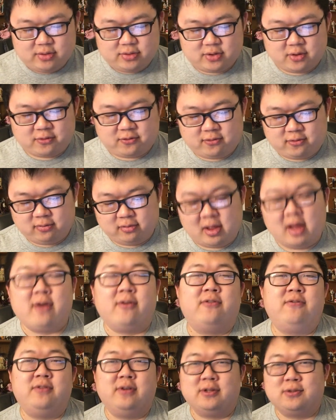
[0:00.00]
The
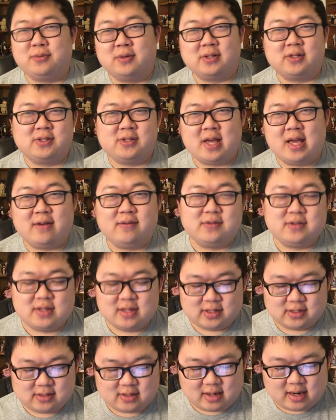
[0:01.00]
fluff is what saves
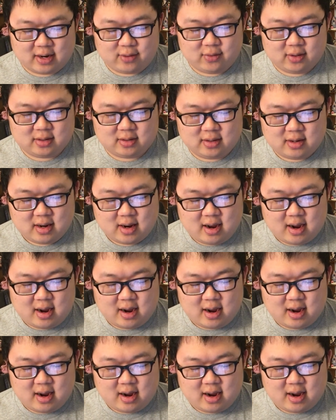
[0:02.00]
this. I would